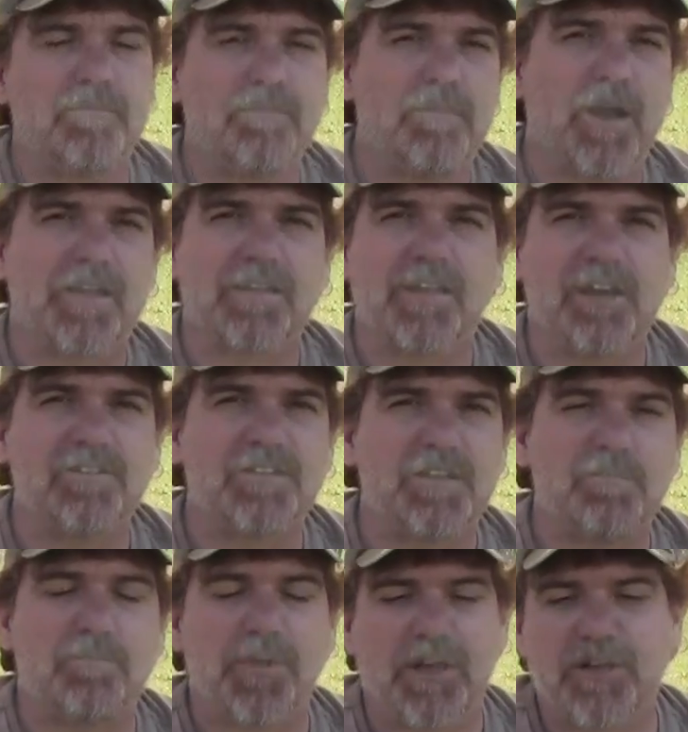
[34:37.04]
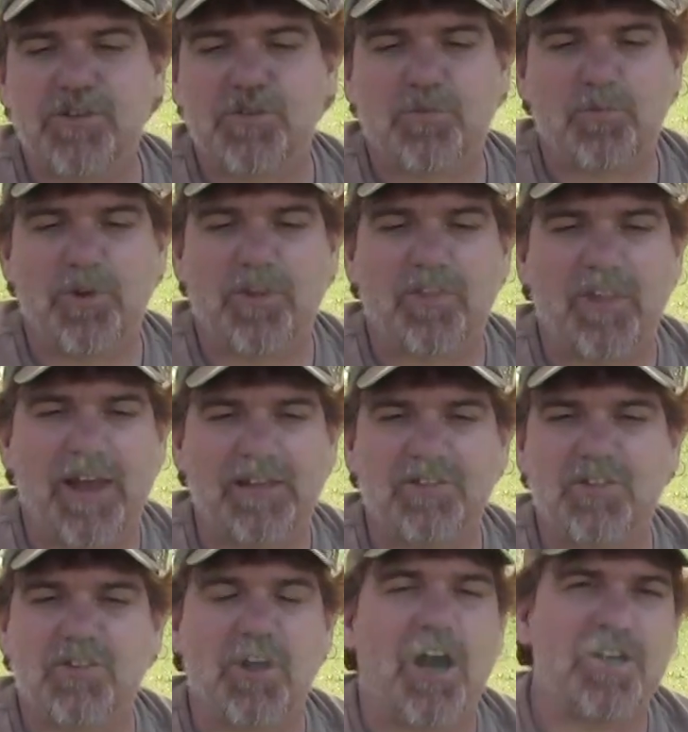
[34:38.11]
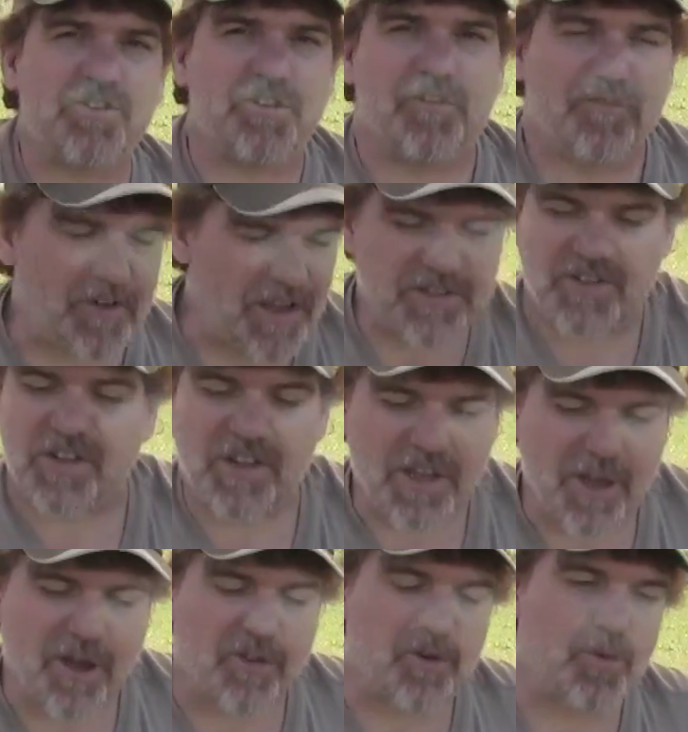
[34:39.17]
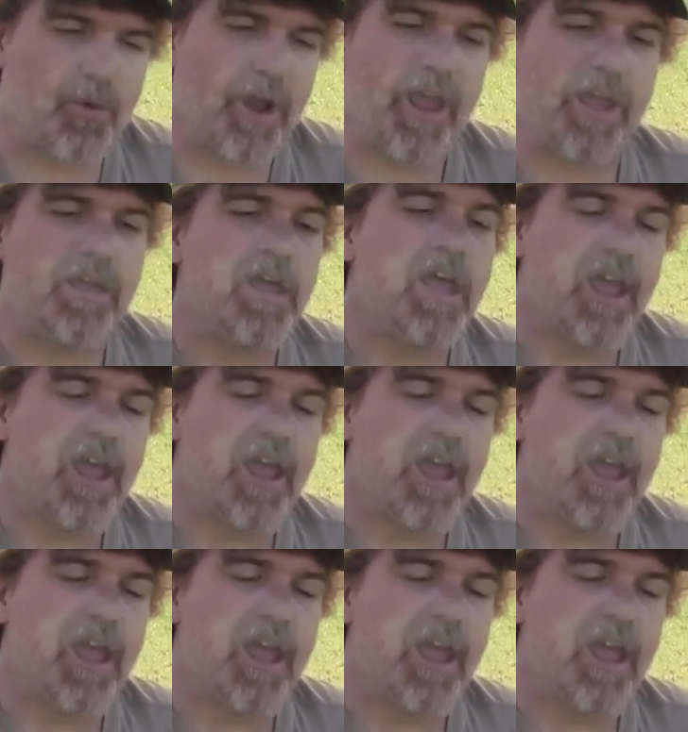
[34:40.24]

my Kelty pitch with that Stasha facing the other way,